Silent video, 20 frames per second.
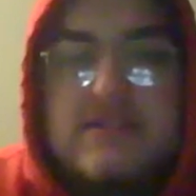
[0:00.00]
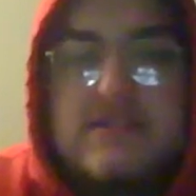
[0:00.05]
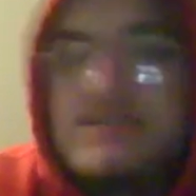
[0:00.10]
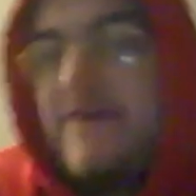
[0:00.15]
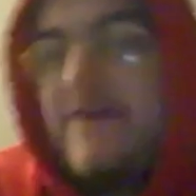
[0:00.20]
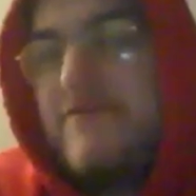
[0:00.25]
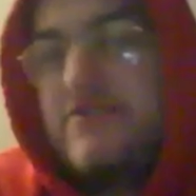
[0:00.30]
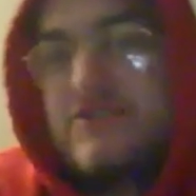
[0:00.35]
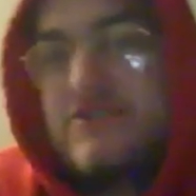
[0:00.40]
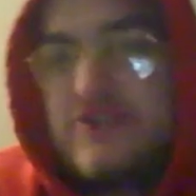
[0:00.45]

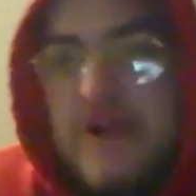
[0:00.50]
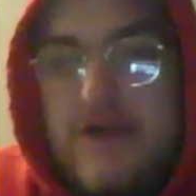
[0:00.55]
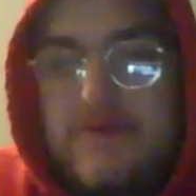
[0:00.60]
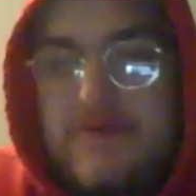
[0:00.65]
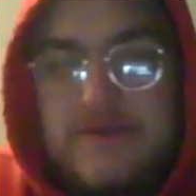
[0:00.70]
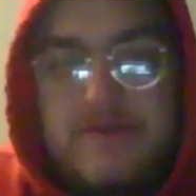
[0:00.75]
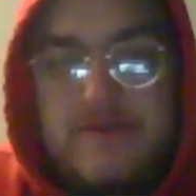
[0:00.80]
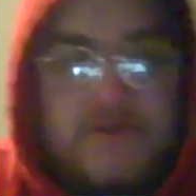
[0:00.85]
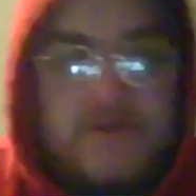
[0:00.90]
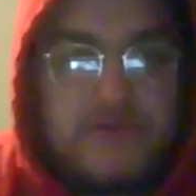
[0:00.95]
Devers
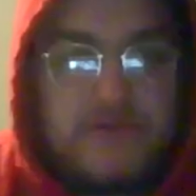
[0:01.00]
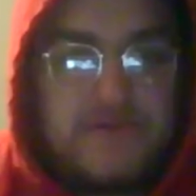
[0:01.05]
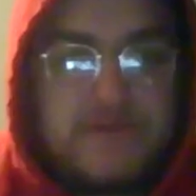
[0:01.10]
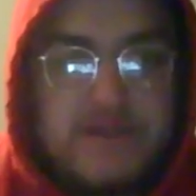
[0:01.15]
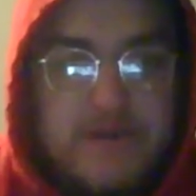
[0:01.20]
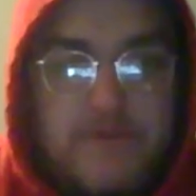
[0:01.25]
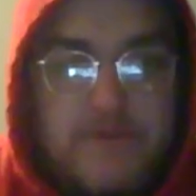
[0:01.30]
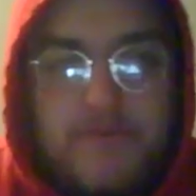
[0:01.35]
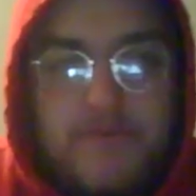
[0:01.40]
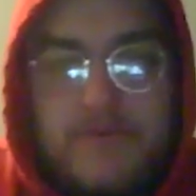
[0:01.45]
grounded into
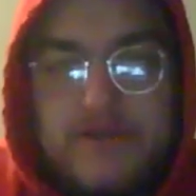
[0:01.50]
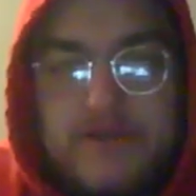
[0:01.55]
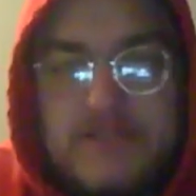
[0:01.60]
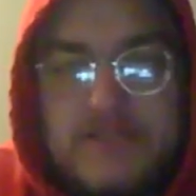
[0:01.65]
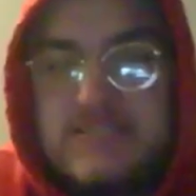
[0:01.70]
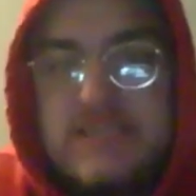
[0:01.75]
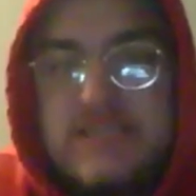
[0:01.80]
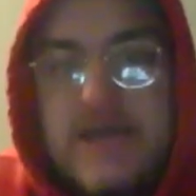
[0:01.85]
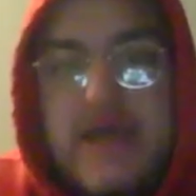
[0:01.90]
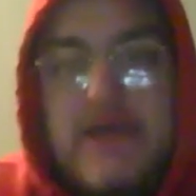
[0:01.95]
three double
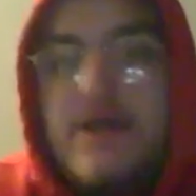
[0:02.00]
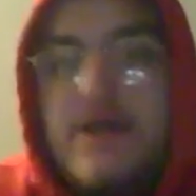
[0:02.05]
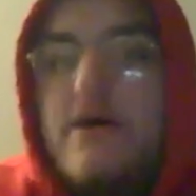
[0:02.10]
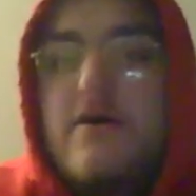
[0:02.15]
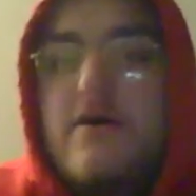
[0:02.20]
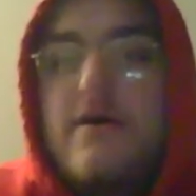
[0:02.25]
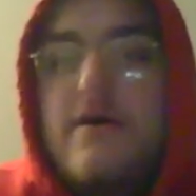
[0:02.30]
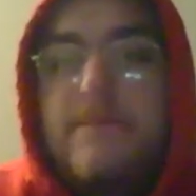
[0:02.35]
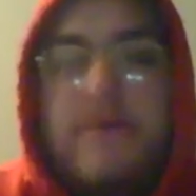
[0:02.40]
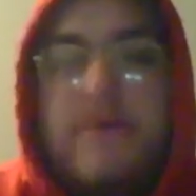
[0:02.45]
plays today,
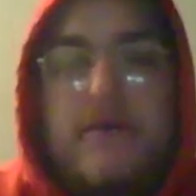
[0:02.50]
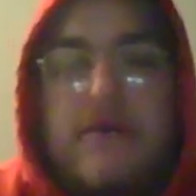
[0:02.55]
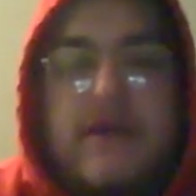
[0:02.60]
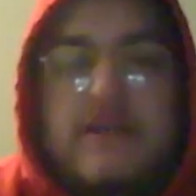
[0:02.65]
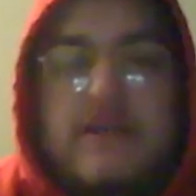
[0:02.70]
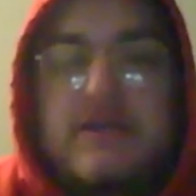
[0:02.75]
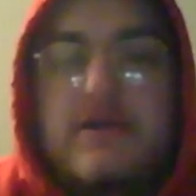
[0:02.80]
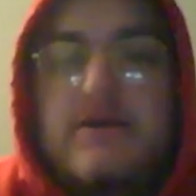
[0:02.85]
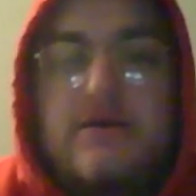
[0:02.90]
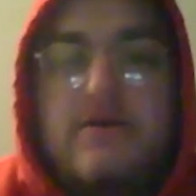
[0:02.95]
but
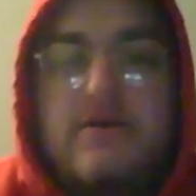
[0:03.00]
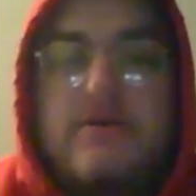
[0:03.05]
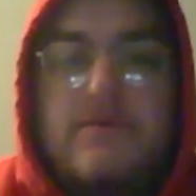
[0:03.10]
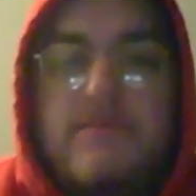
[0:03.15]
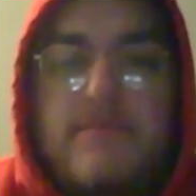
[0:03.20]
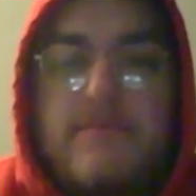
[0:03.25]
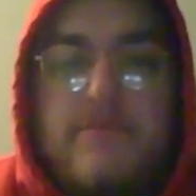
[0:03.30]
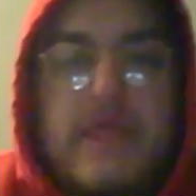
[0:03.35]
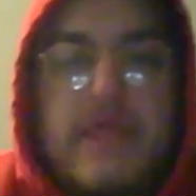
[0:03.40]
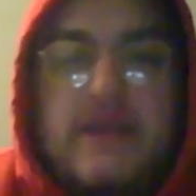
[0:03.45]
like
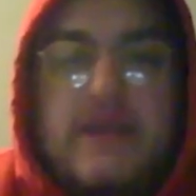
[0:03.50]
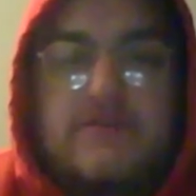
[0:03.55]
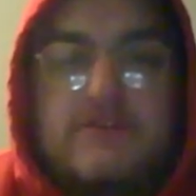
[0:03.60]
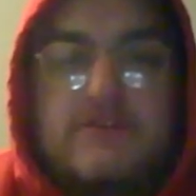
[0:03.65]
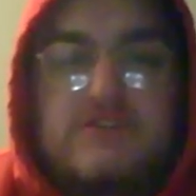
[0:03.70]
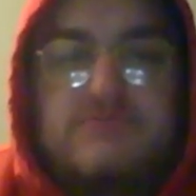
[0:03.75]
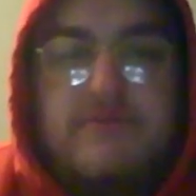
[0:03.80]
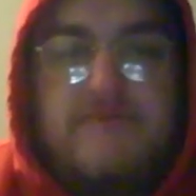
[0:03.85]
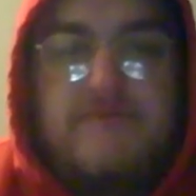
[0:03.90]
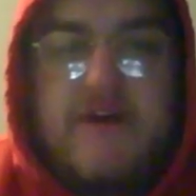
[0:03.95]

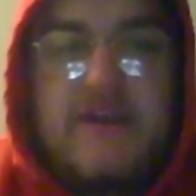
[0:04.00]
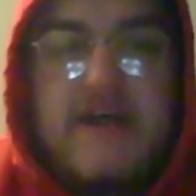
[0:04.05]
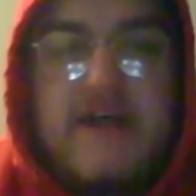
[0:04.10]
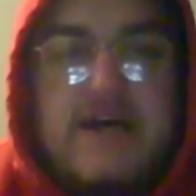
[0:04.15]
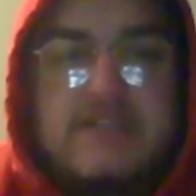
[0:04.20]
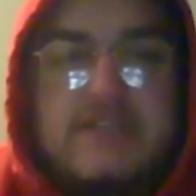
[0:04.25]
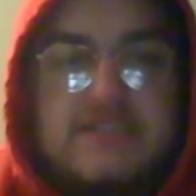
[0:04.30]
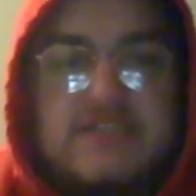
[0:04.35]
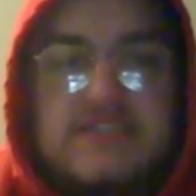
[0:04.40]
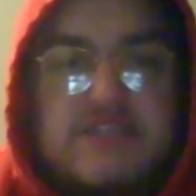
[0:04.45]
Nicholas Pivetta
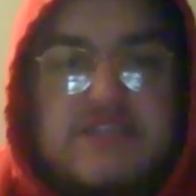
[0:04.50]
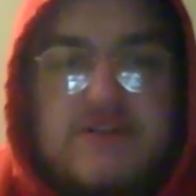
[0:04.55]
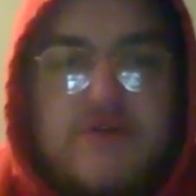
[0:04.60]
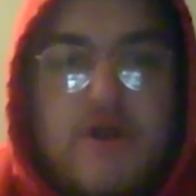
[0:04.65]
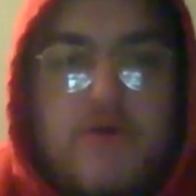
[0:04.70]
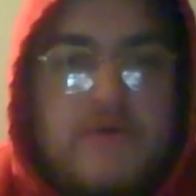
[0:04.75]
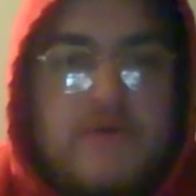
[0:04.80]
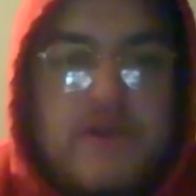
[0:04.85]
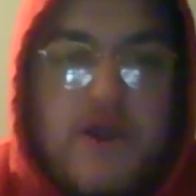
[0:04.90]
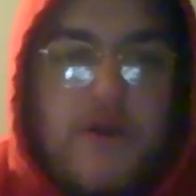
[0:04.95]
has a
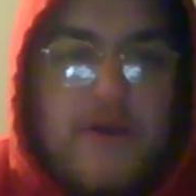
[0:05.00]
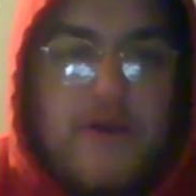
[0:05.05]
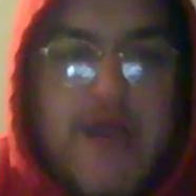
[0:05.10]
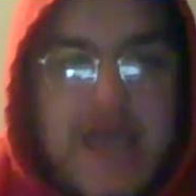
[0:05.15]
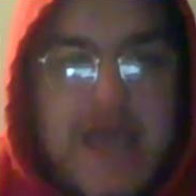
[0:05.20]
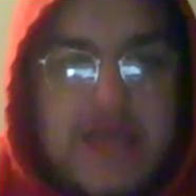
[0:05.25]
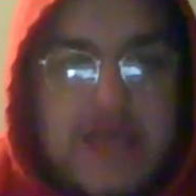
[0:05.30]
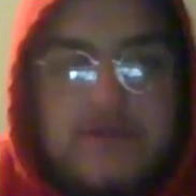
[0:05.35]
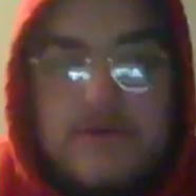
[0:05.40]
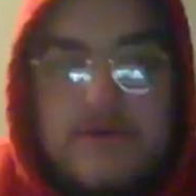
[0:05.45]
0 ERA,